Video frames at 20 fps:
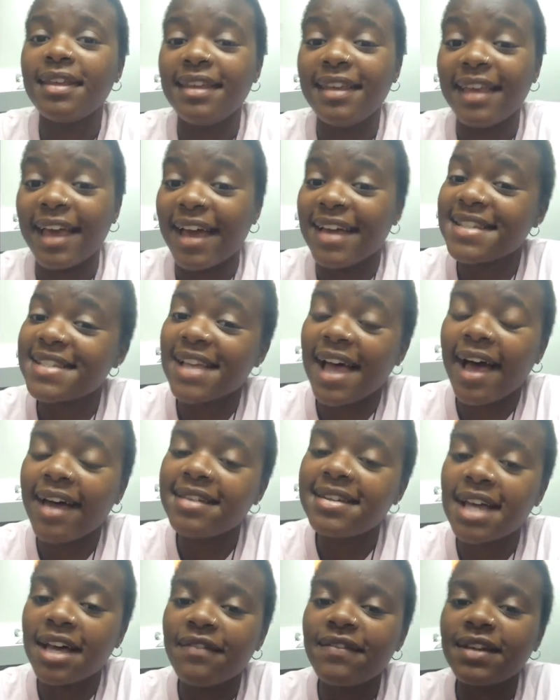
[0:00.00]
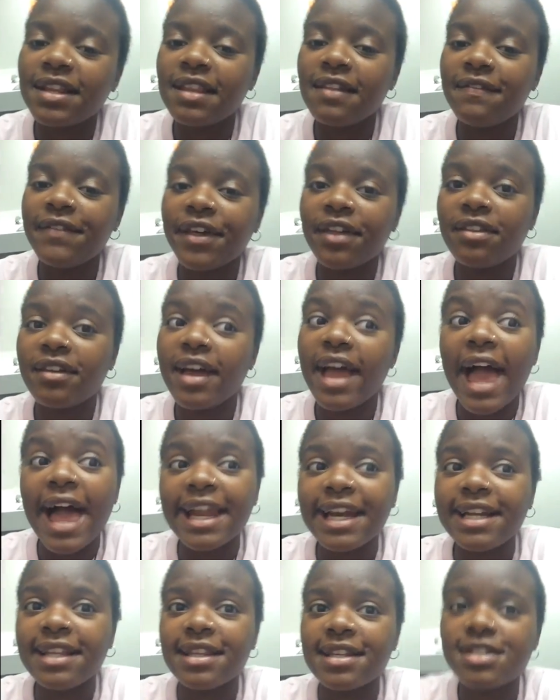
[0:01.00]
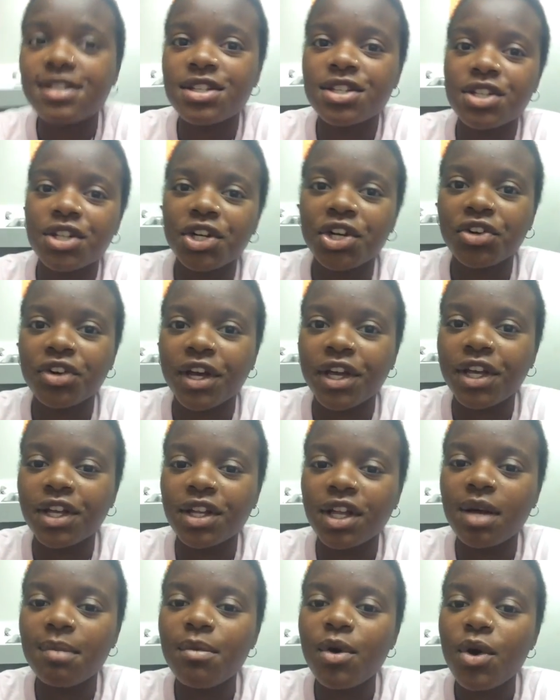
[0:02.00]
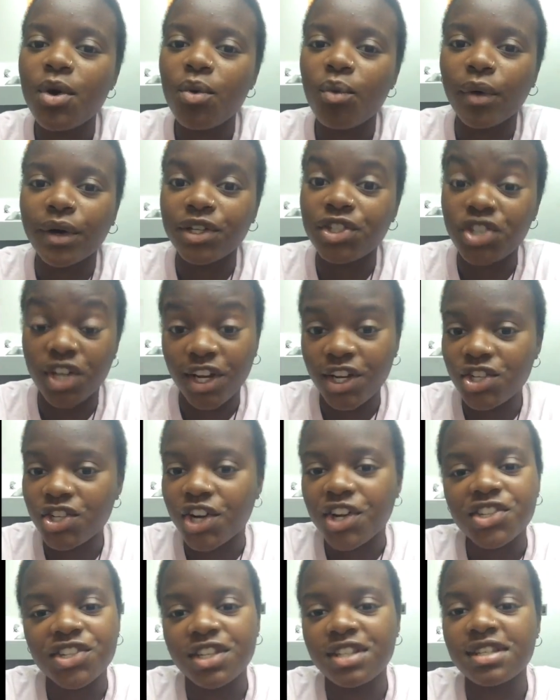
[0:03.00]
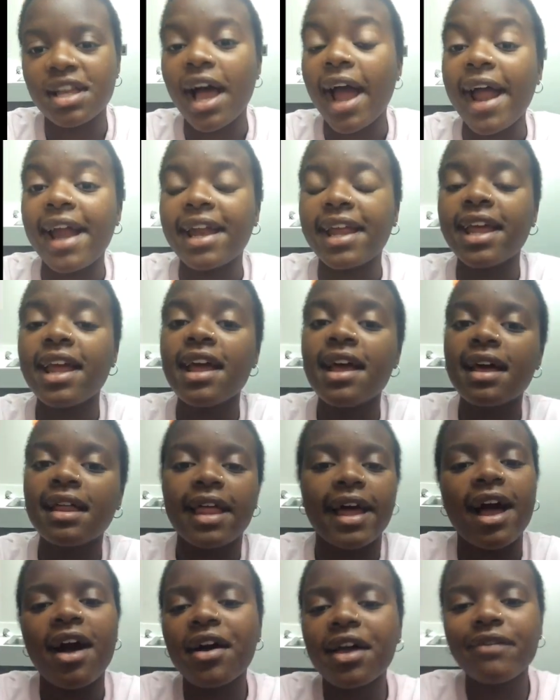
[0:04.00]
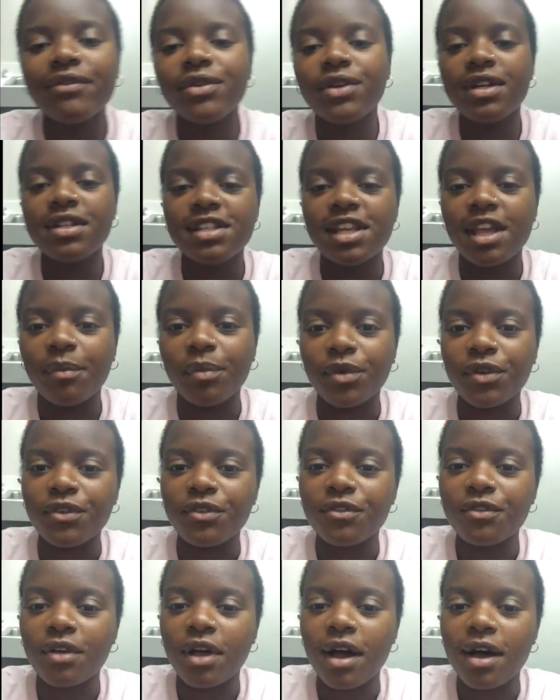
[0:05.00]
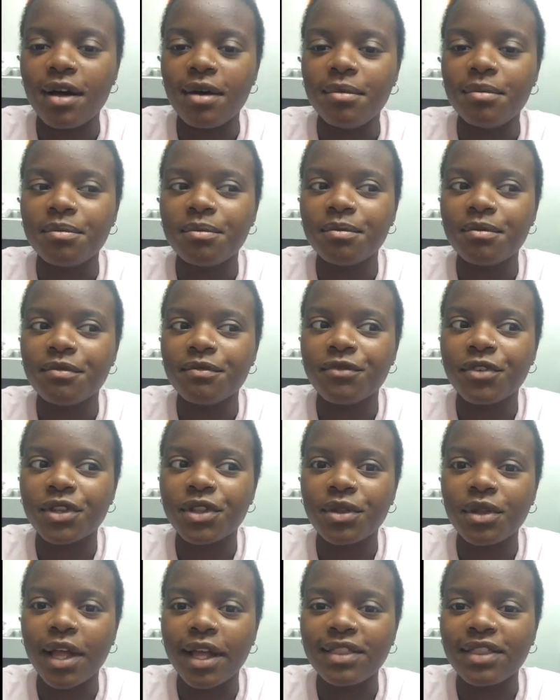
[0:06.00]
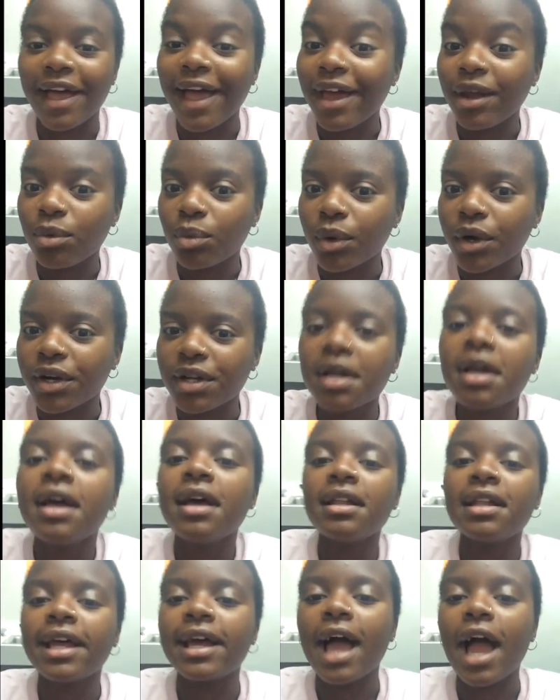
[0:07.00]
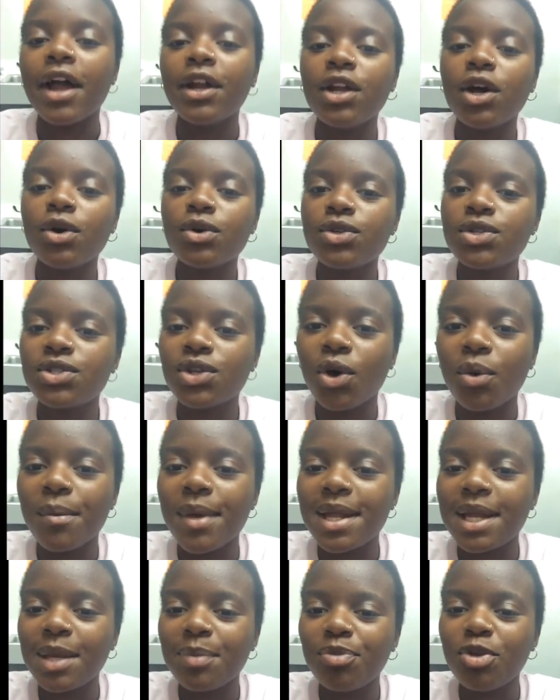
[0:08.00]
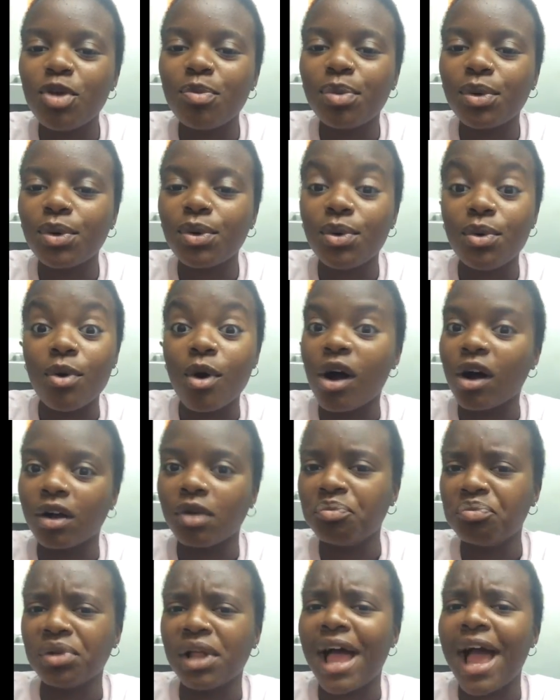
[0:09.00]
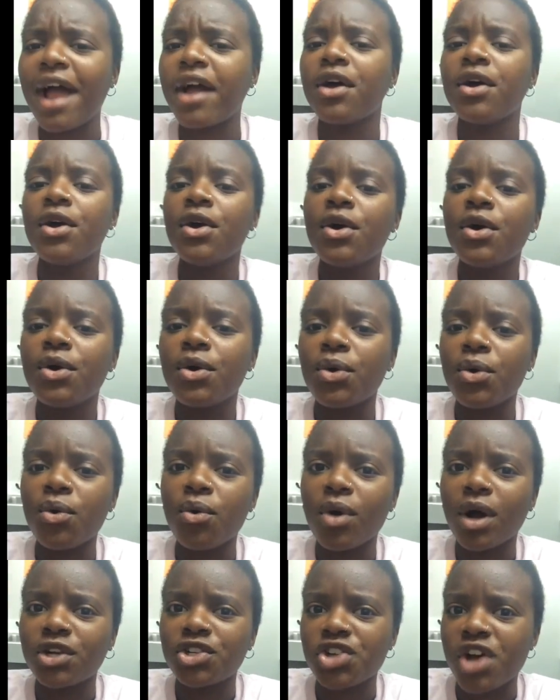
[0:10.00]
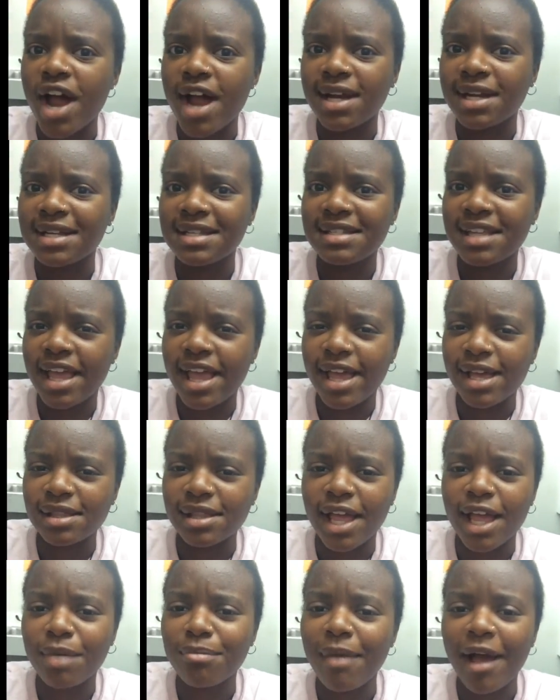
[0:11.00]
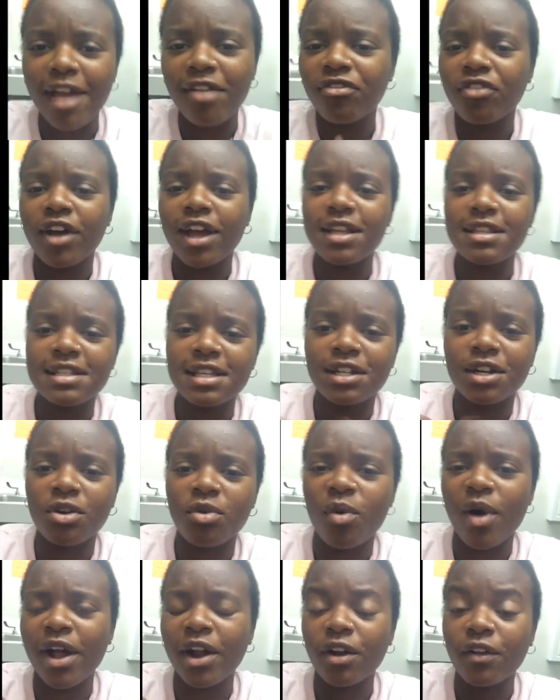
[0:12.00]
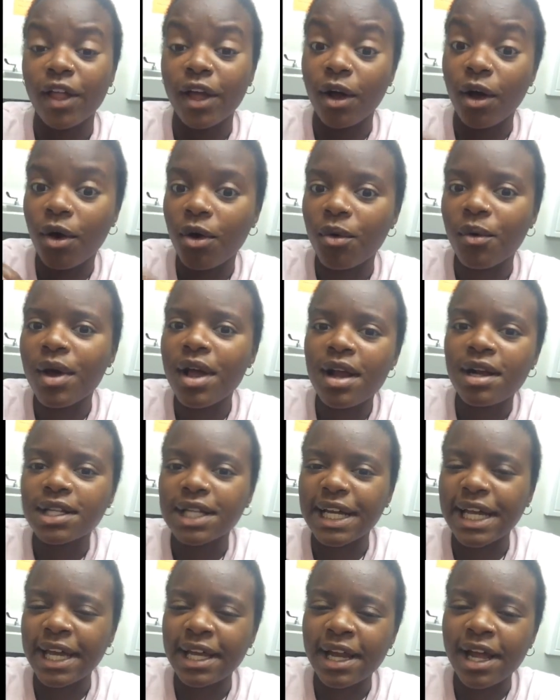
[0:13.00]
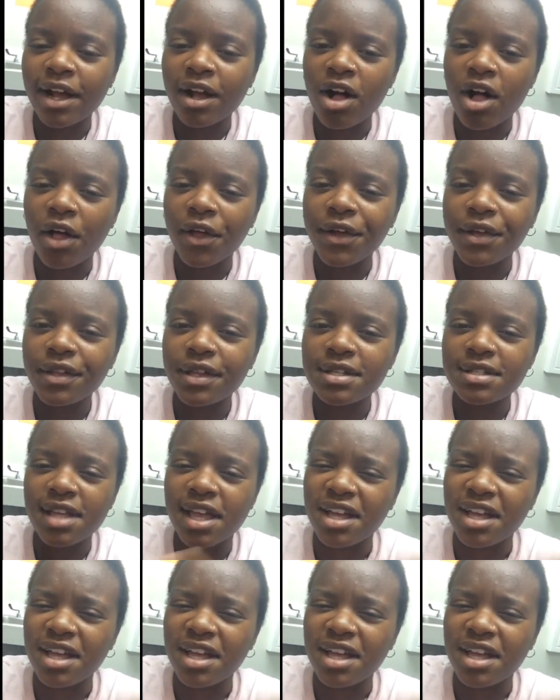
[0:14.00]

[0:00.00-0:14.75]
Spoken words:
Yes, I definitely feel that adding this to the curriculum would change our society. Like, I'll give you an example. For the N-word. Like, I know so many people who aren't black who are trying to say it. Like, my friends that are white are like, oh, like, can I call you this?